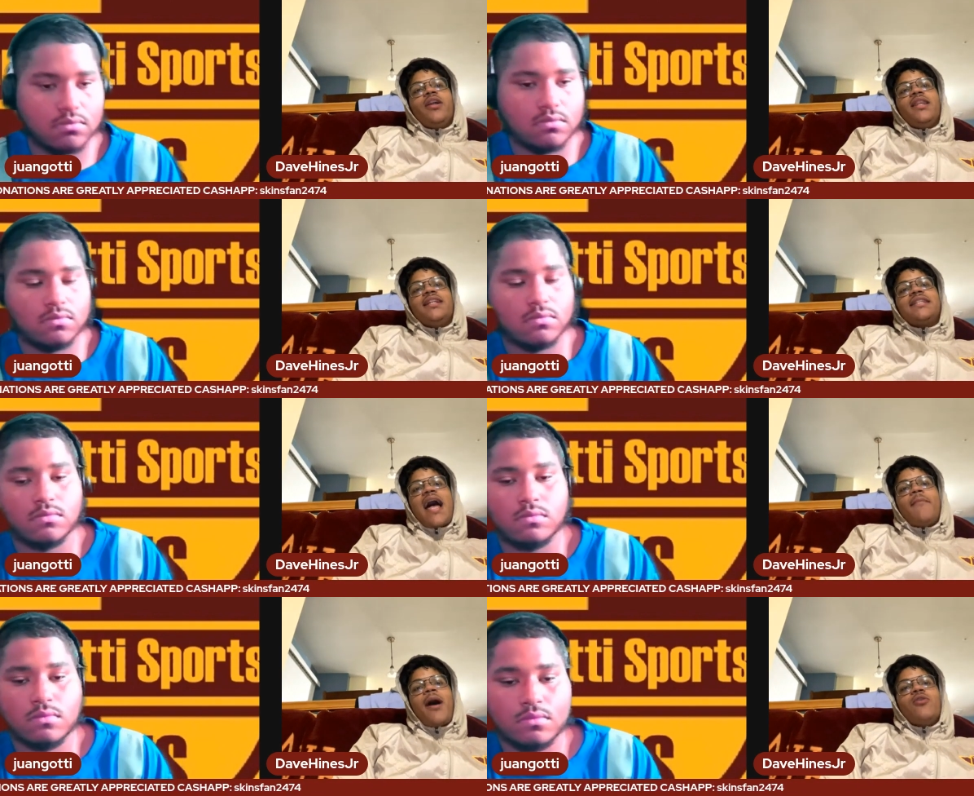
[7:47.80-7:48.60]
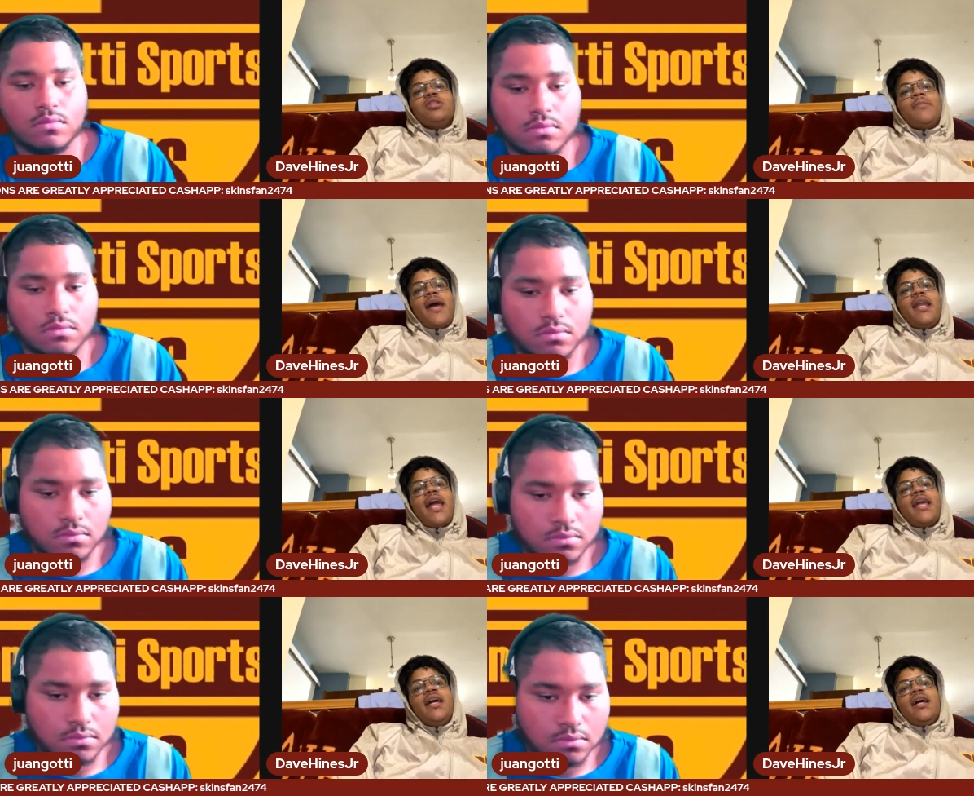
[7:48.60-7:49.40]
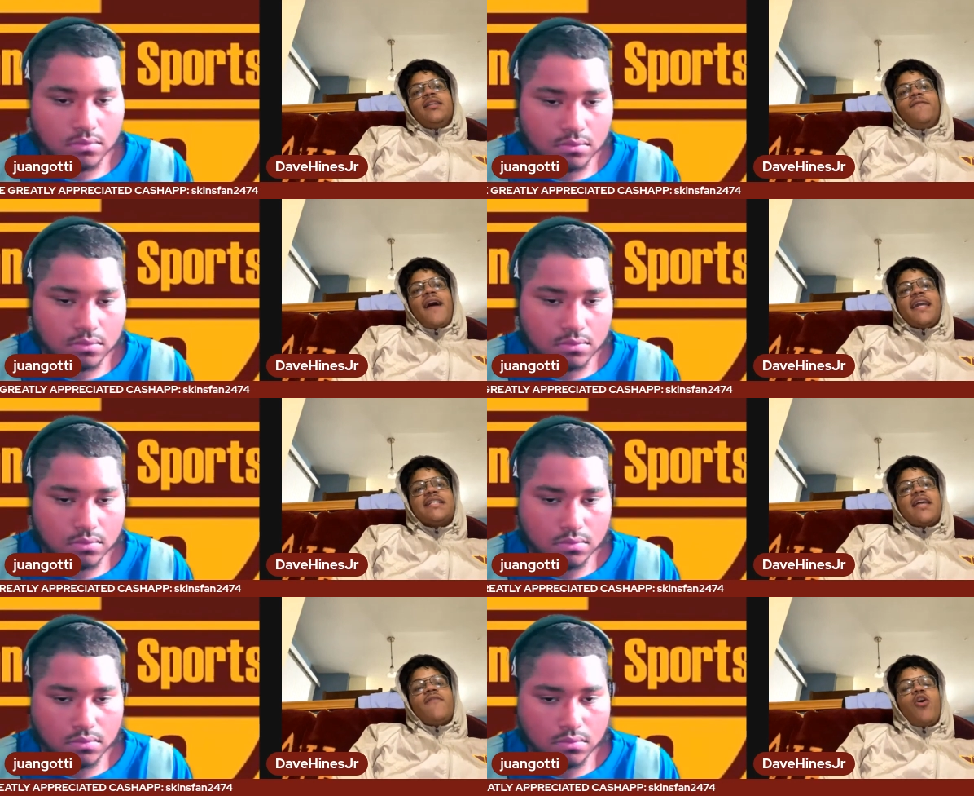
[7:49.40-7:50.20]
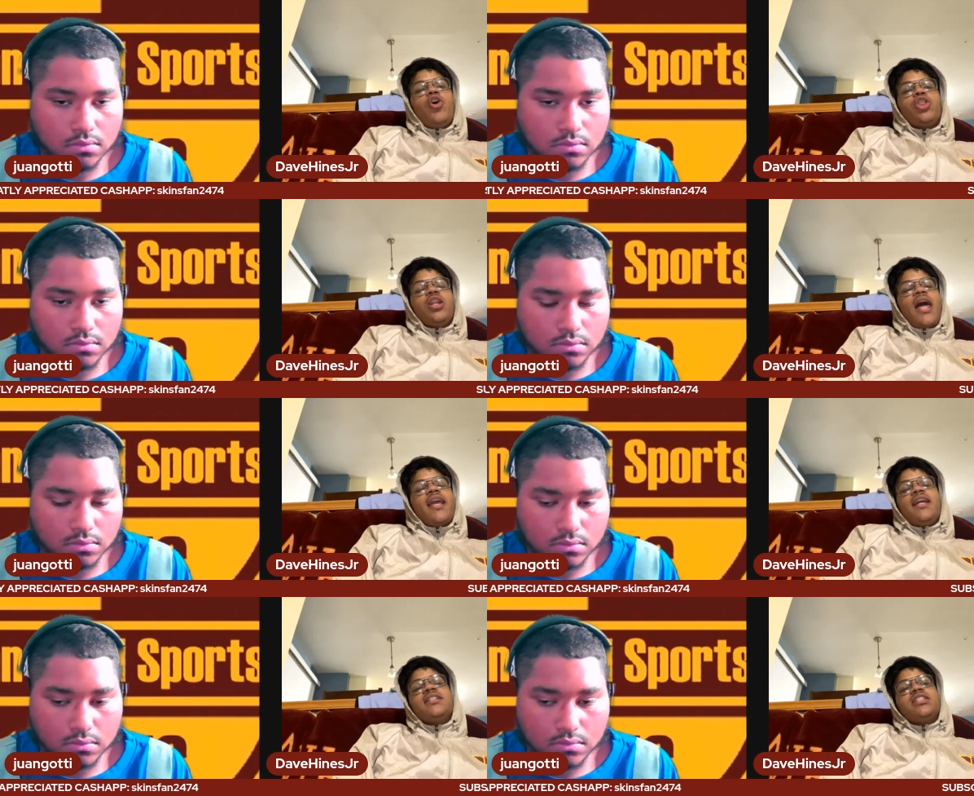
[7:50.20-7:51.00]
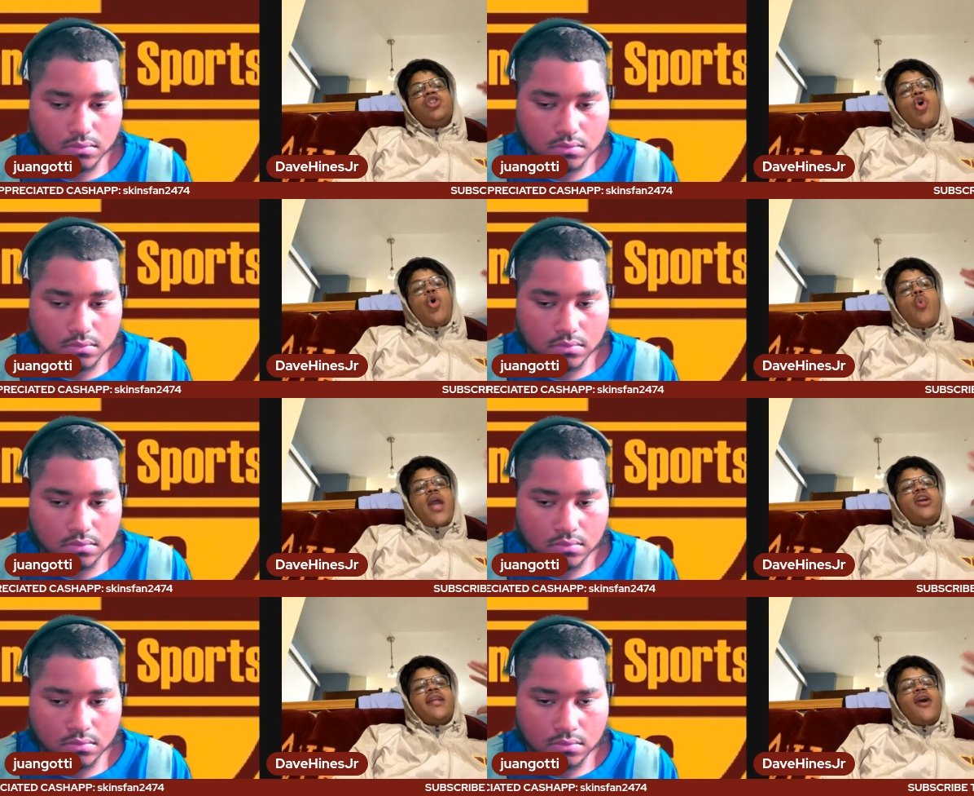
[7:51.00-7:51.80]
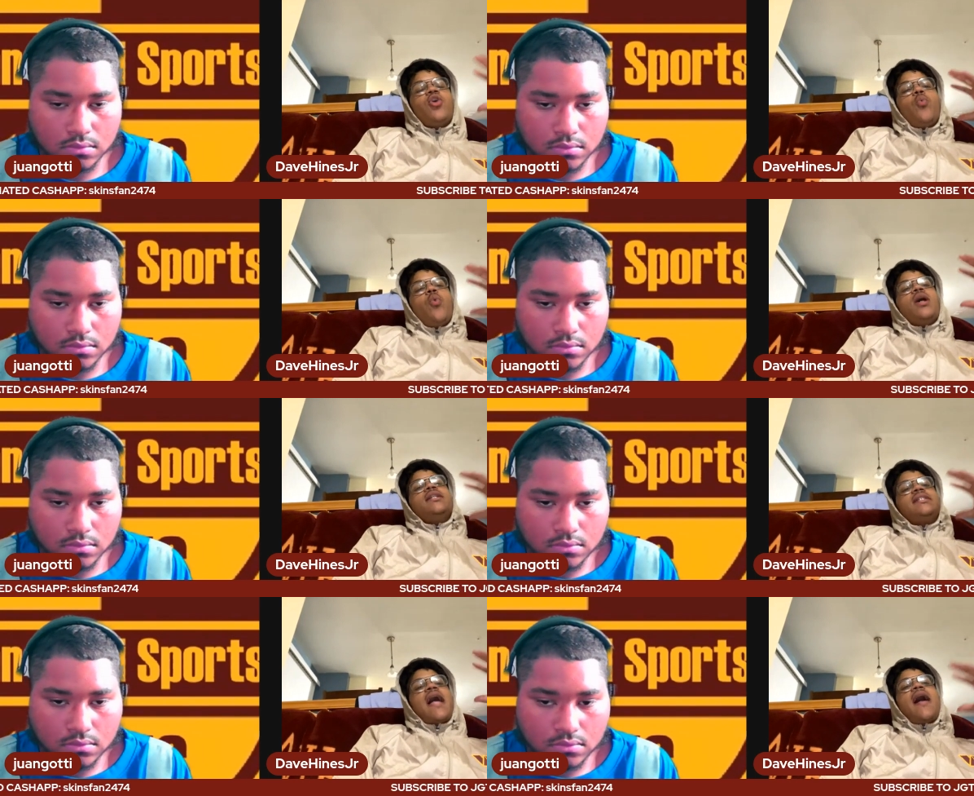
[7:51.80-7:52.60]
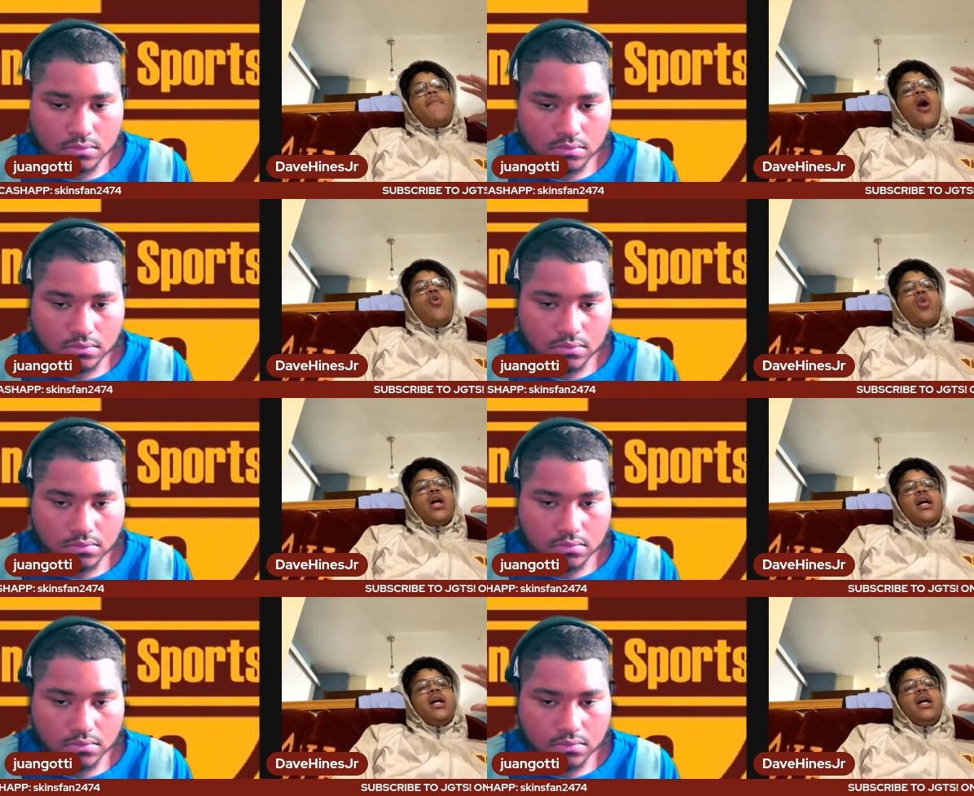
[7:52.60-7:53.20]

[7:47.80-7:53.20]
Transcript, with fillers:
Speaker 1: in the timeouts, man, like the Vikings have all like it's no way you're down to one timeout.